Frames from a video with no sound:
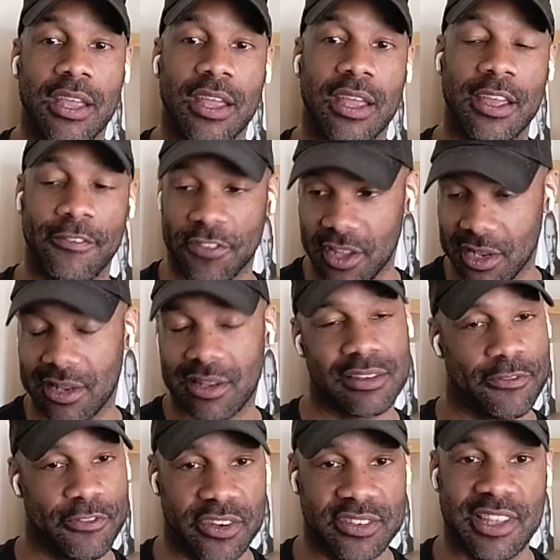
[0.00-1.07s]
if they,
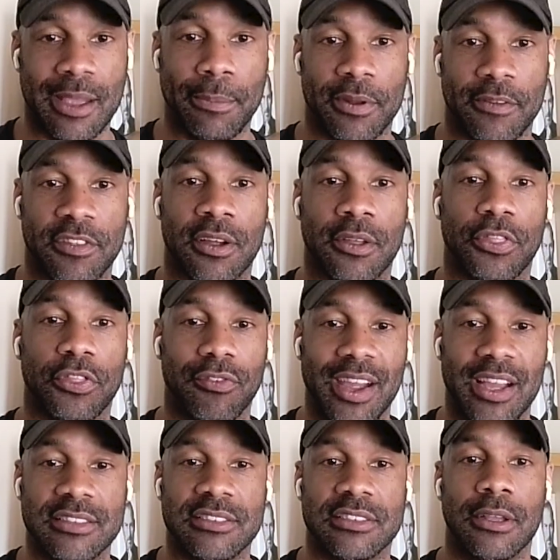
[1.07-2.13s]
for example, if they're on
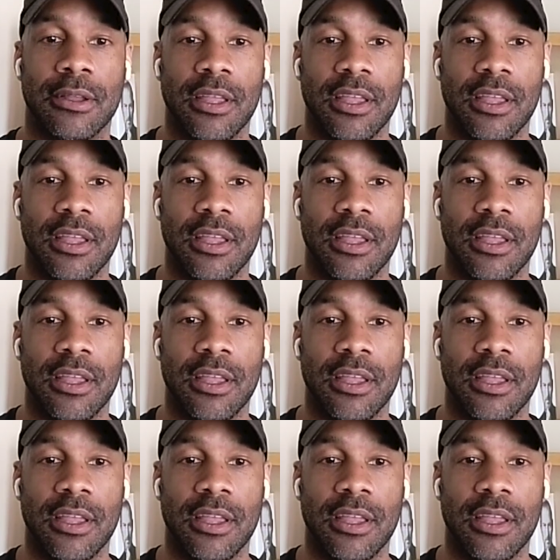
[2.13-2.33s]
threads,